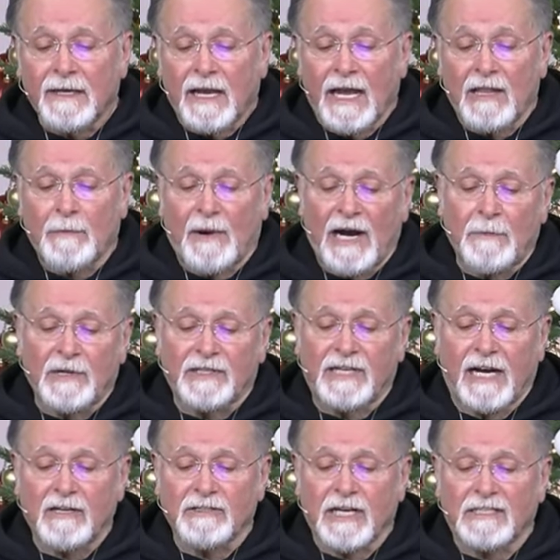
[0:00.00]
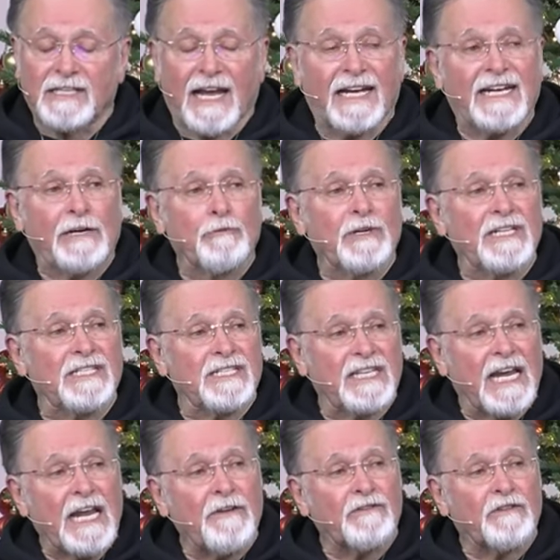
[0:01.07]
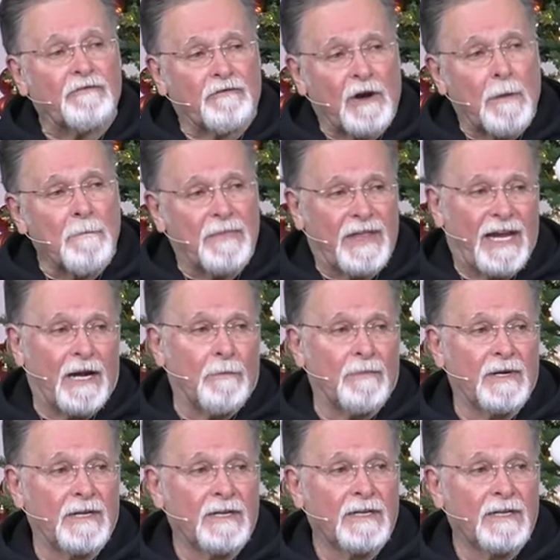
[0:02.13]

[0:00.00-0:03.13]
And the Bible tells us that he received from them